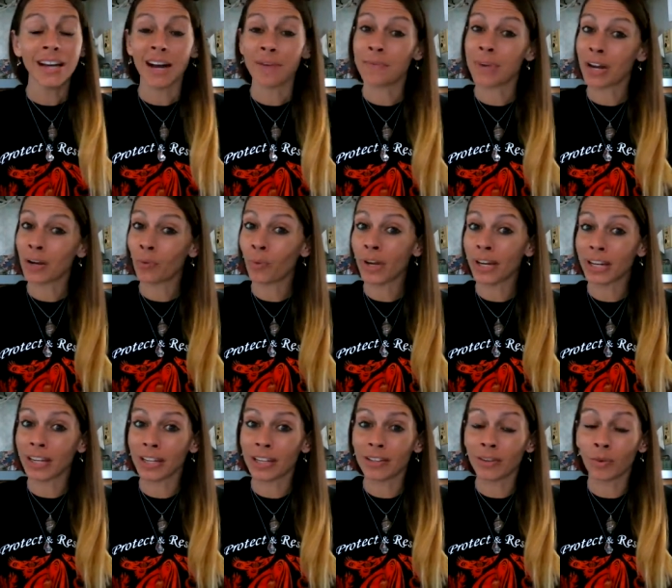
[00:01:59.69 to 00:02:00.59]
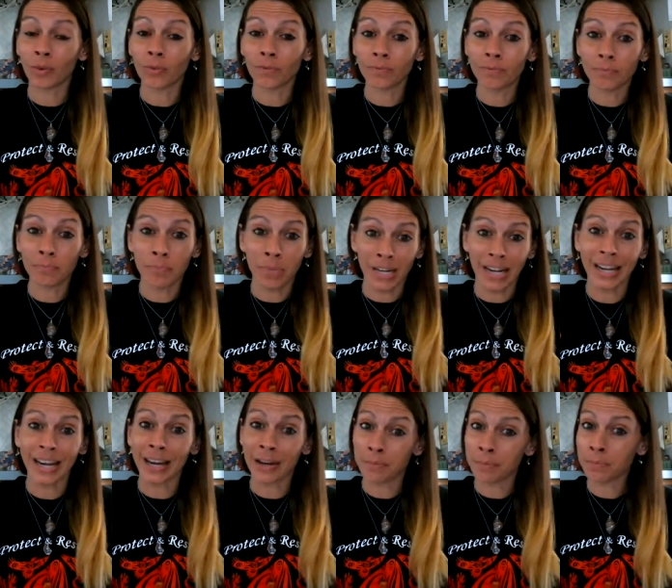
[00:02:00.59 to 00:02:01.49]
I'm not a Wiccan, but
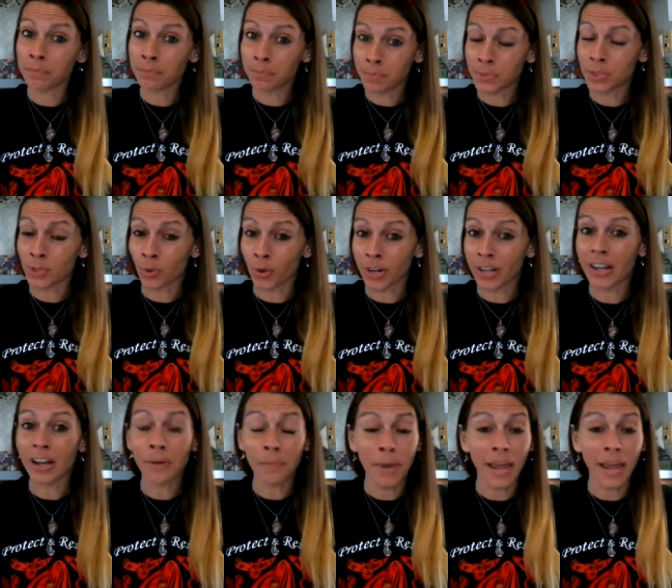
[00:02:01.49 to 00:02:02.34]
I am sort of a